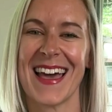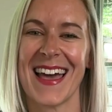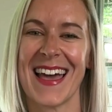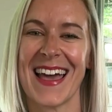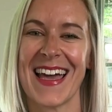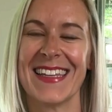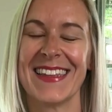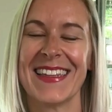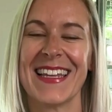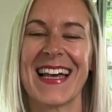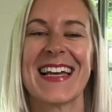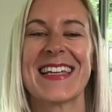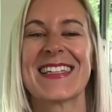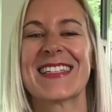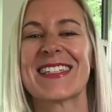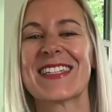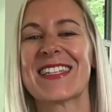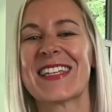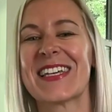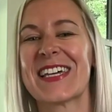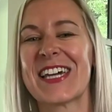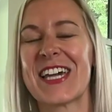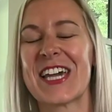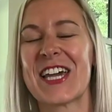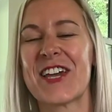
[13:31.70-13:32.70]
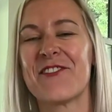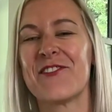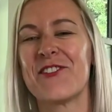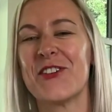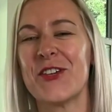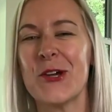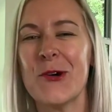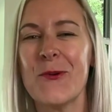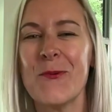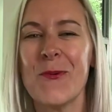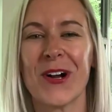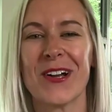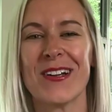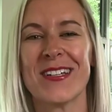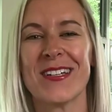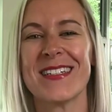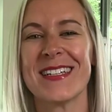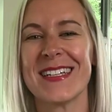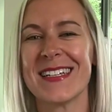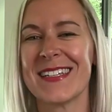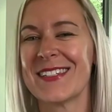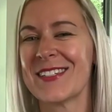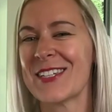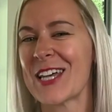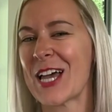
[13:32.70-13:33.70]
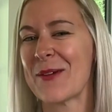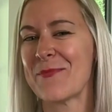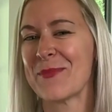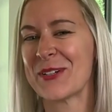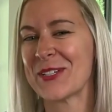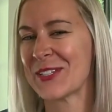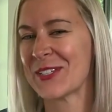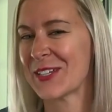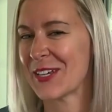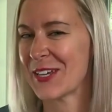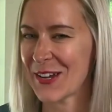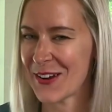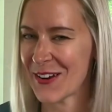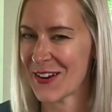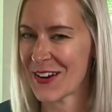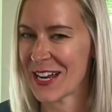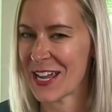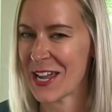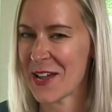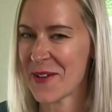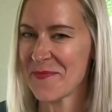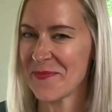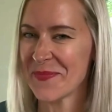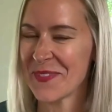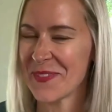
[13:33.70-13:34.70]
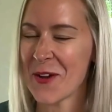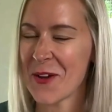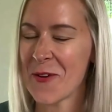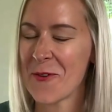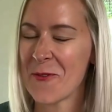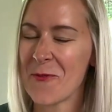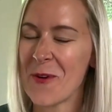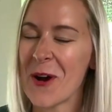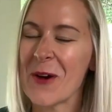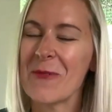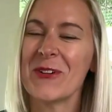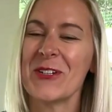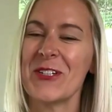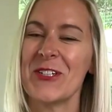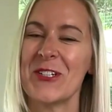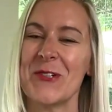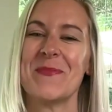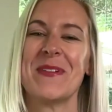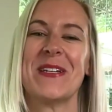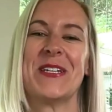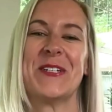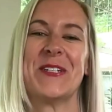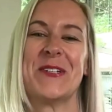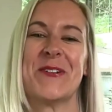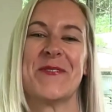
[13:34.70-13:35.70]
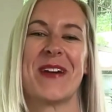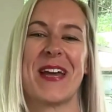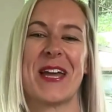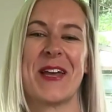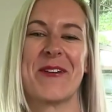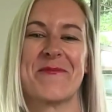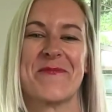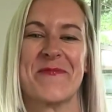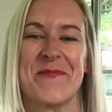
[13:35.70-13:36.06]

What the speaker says: And lastly, if you weren't in cybersecurity, what would you be doing?